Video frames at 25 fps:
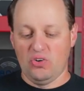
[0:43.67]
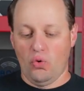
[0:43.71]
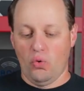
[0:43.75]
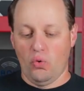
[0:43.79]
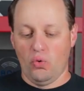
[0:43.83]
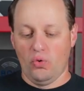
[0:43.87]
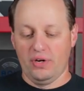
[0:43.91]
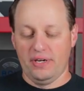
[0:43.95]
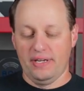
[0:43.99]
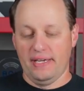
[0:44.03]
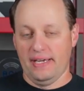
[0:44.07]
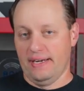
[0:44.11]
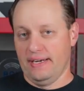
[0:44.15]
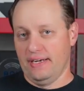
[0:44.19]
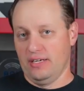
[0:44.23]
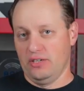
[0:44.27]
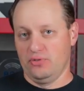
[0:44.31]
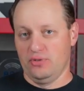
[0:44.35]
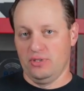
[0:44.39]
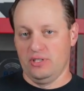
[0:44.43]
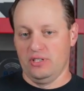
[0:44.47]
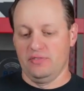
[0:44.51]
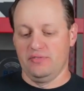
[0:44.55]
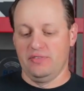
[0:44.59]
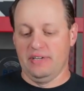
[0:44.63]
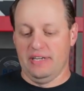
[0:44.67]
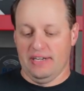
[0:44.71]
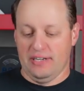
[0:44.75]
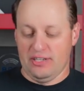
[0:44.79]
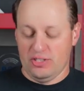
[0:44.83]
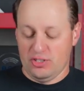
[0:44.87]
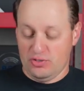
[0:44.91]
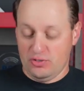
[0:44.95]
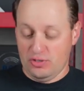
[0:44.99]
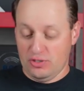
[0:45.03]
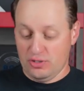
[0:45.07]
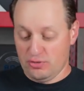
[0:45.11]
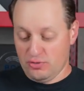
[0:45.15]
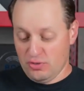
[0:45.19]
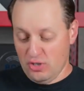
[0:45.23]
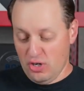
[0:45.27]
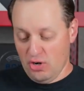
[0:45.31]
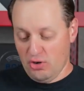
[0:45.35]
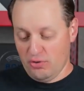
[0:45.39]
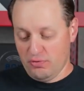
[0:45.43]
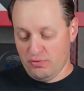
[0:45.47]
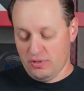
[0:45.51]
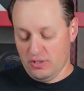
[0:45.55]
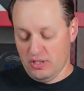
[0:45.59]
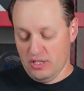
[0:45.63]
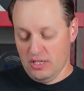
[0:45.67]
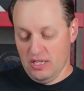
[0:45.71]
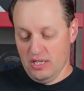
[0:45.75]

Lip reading: or getting rid of extra growth.